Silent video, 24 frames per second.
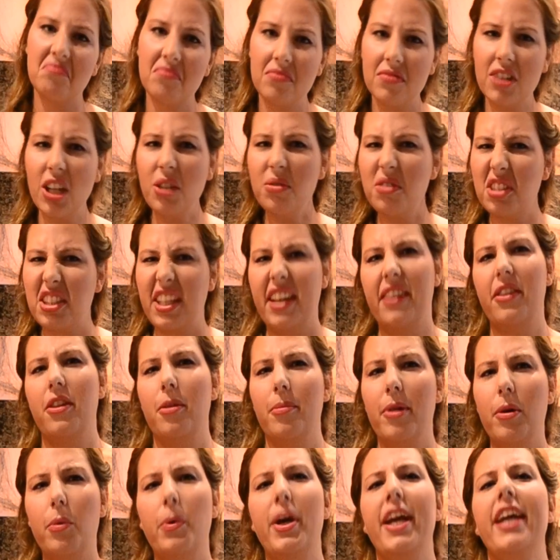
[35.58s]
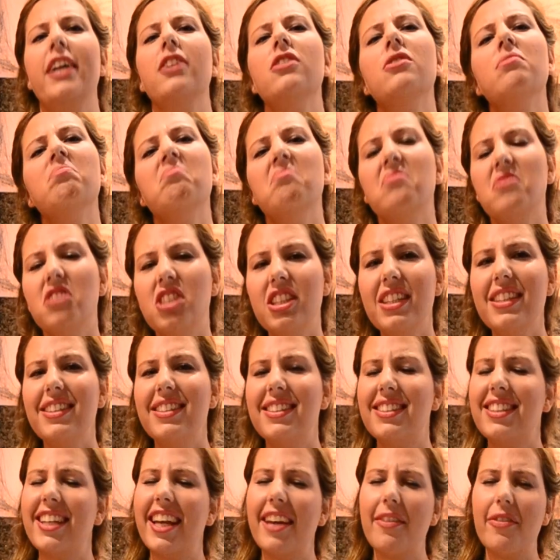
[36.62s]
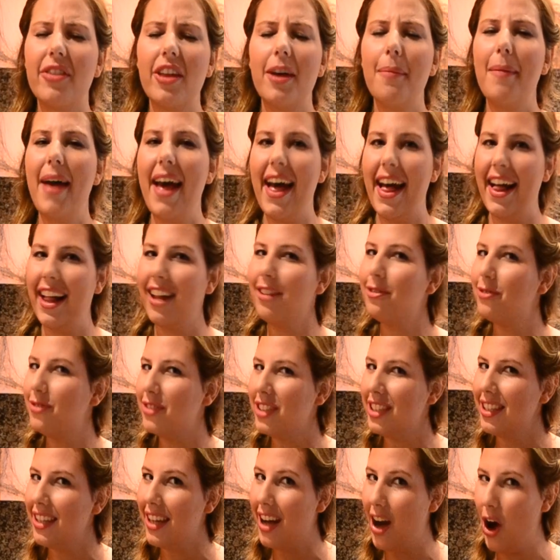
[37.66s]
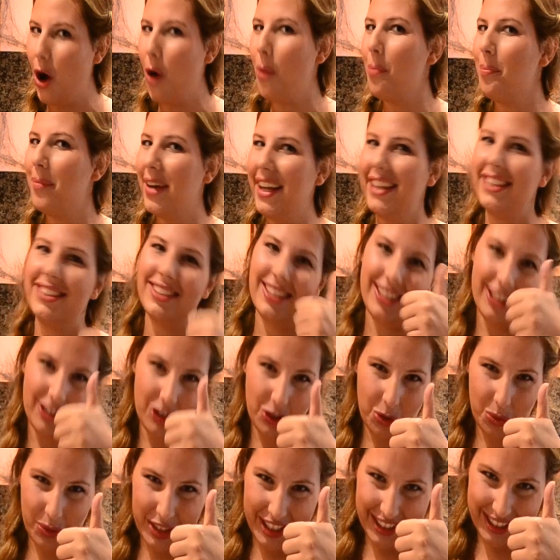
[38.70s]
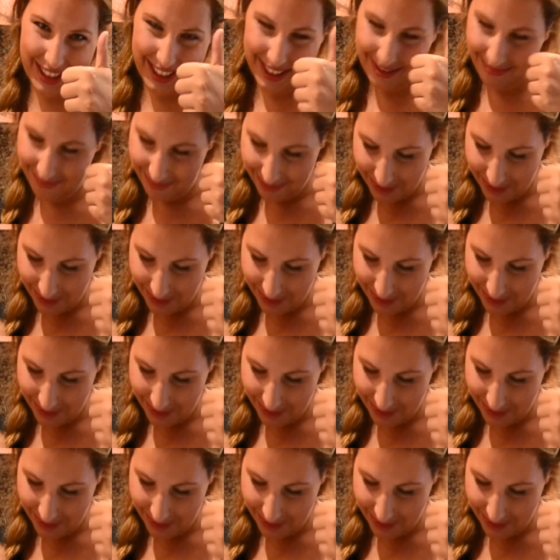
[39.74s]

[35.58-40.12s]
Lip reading: Don't send them away. Just give them healthy homemade sweets.